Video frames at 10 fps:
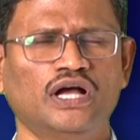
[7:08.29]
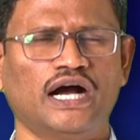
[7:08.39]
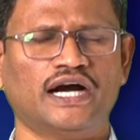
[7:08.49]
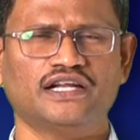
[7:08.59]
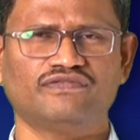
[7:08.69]

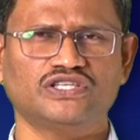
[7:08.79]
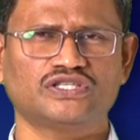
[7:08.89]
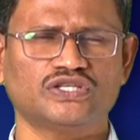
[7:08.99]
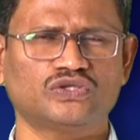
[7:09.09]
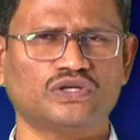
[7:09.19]
and if this
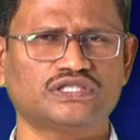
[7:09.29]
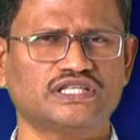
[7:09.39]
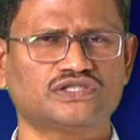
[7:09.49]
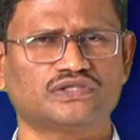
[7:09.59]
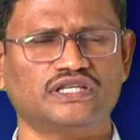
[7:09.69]
resource
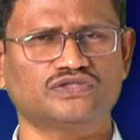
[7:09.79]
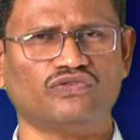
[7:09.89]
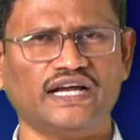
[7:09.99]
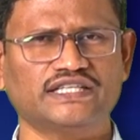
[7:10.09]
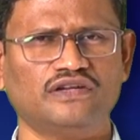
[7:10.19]
is
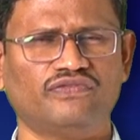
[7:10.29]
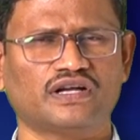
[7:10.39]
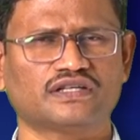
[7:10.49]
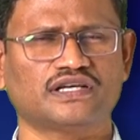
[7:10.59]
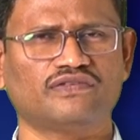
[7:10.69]
vital for
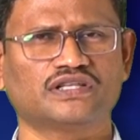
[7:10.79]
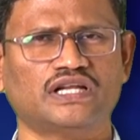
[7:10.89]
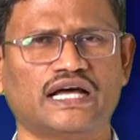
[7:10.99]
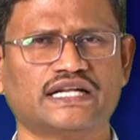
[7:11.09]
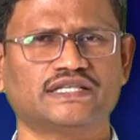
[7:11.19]
serving the
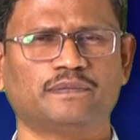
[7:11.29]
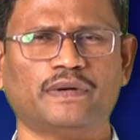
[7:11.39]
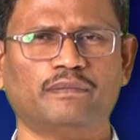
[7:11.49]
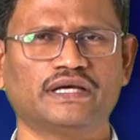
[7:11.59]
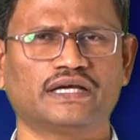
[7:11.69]
larger
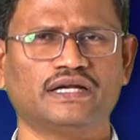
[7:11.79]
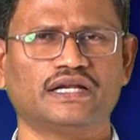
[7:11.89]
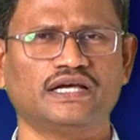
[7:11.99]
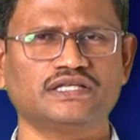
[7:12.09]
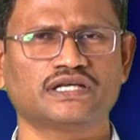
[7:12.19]
public
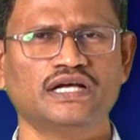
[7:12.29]
interest,